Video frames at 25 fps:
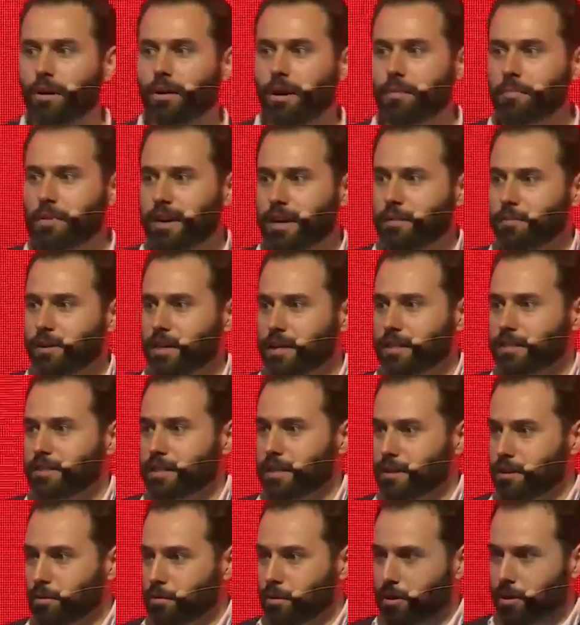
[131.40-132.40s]
I mean when I
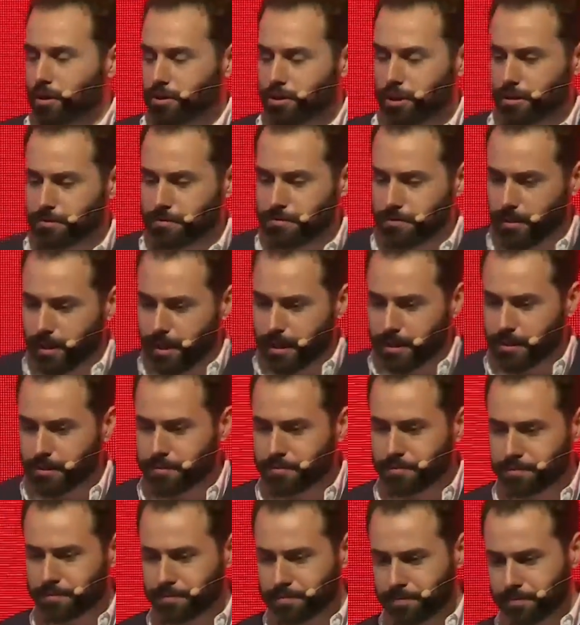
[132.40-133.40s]
say the world's on fire?
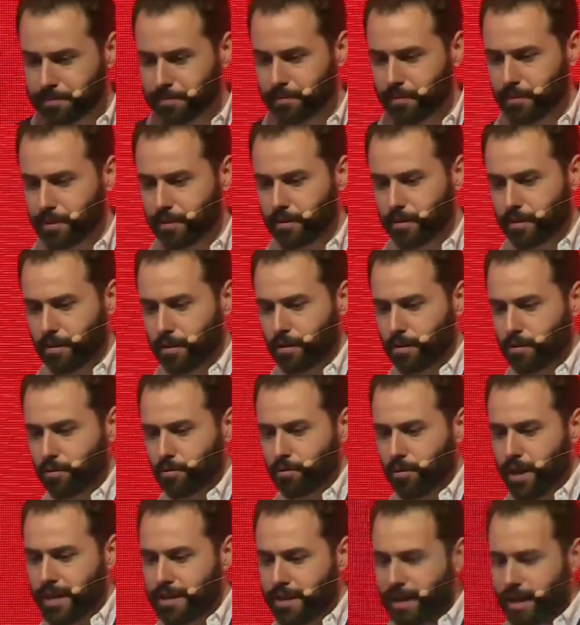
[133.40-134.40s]

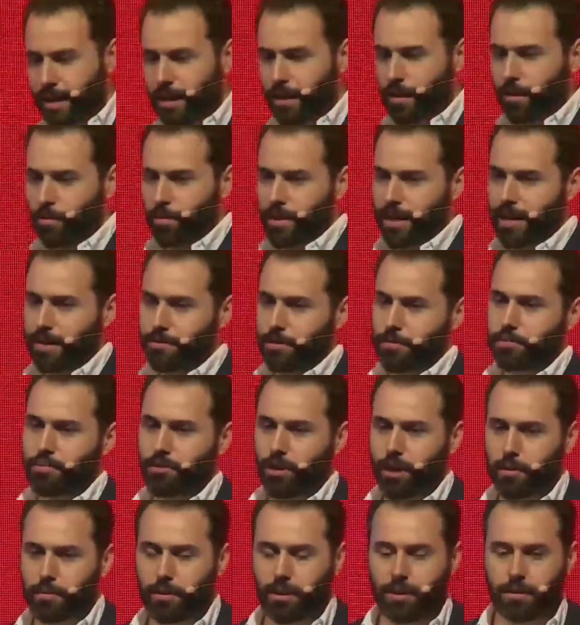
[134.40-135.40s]
Right now, we have a
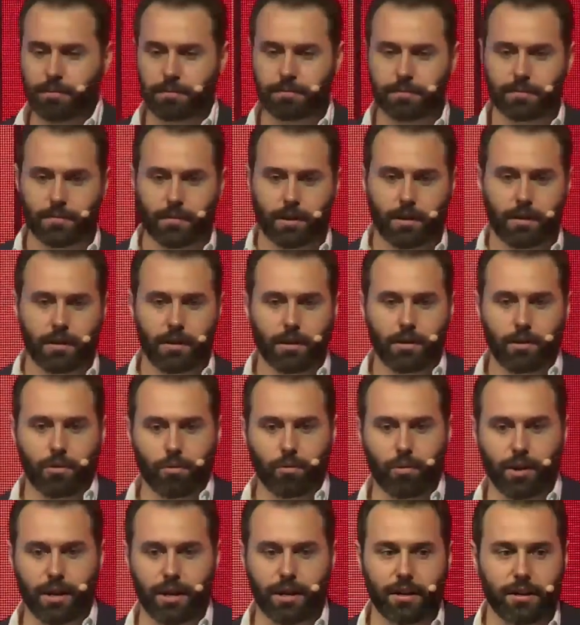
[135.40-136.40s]
problem
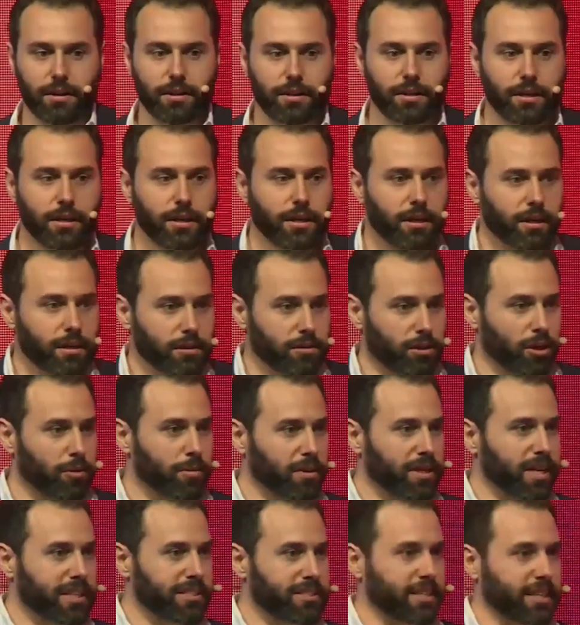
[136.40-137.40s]
where
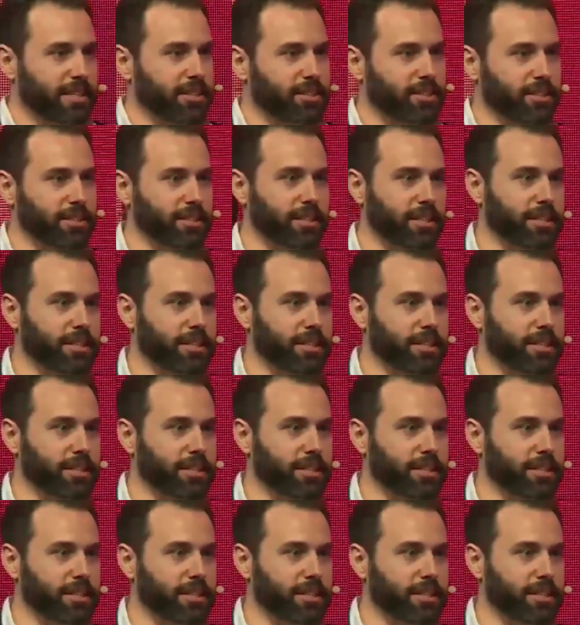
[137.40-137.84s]
globalization